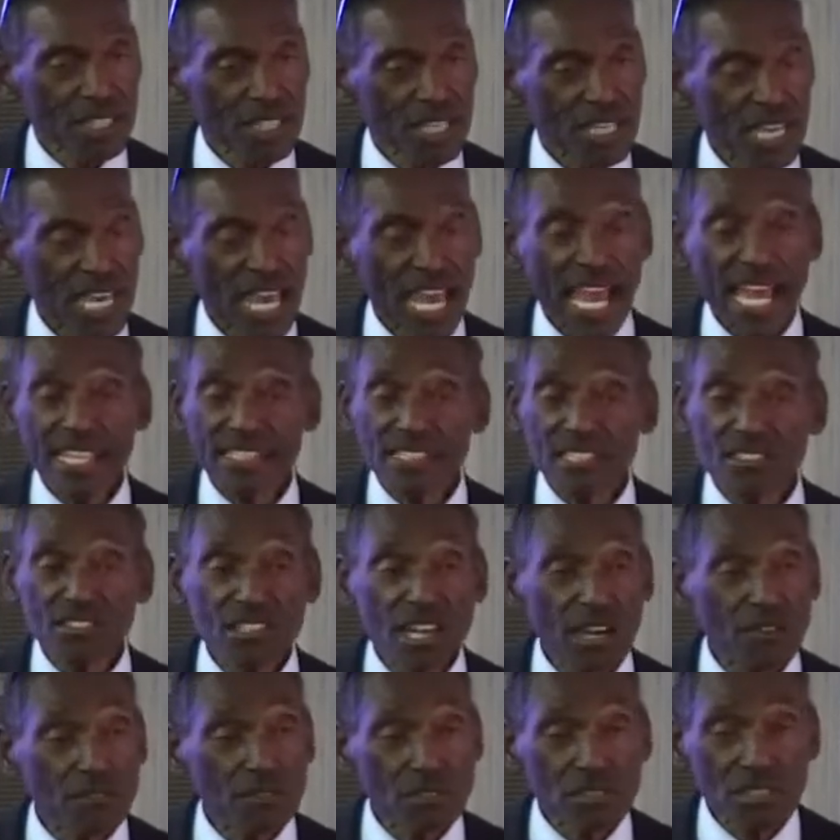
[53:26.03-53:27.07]
And the
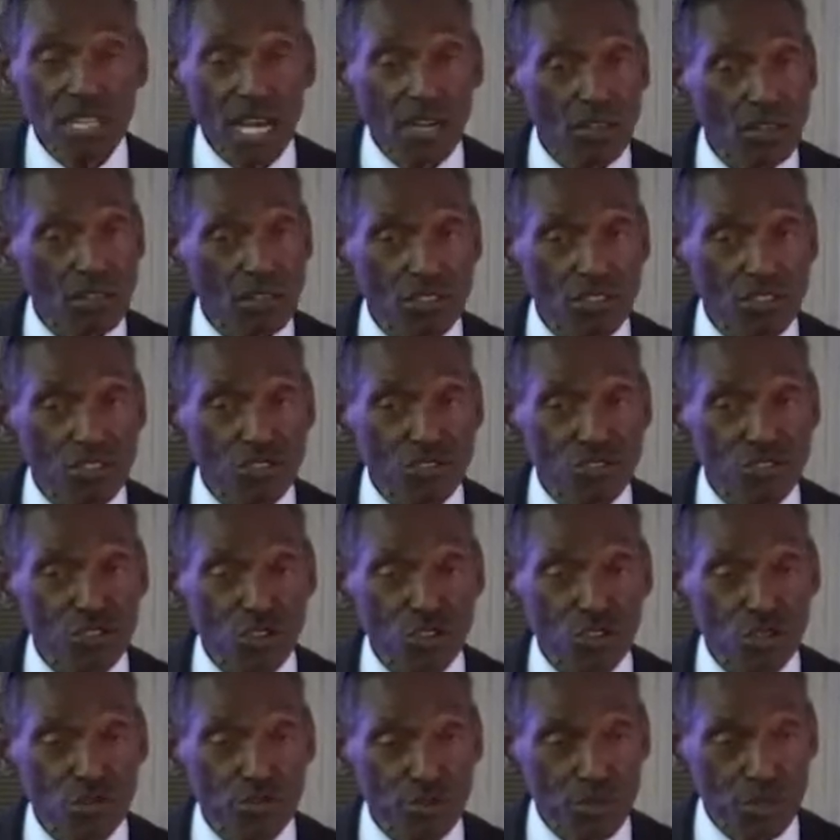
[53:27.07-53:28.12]
devil's not going to disturb
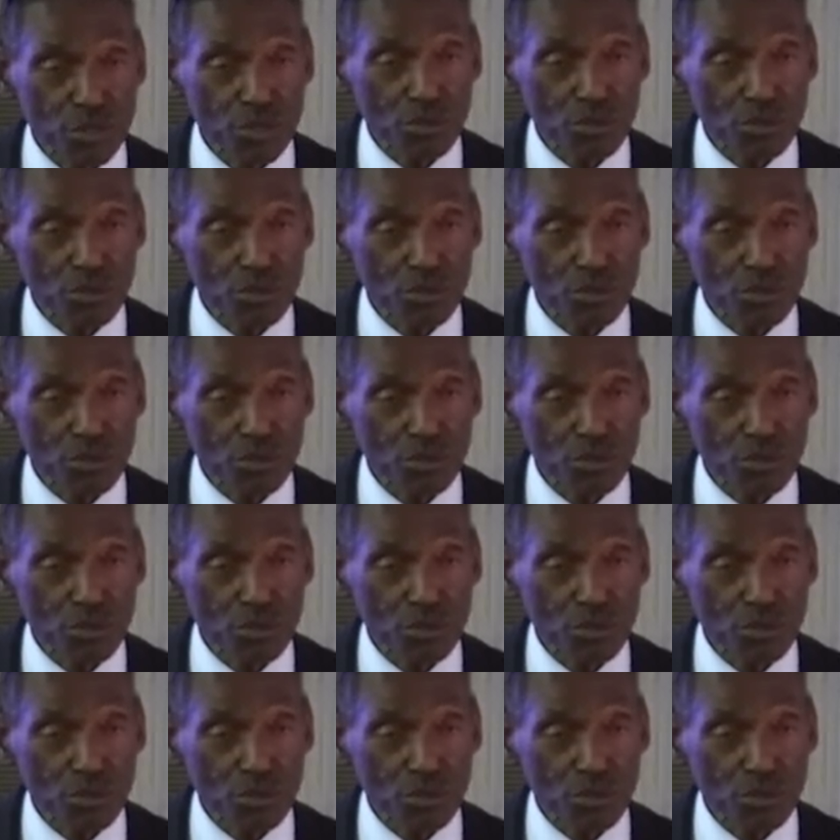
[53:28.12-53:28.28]
you.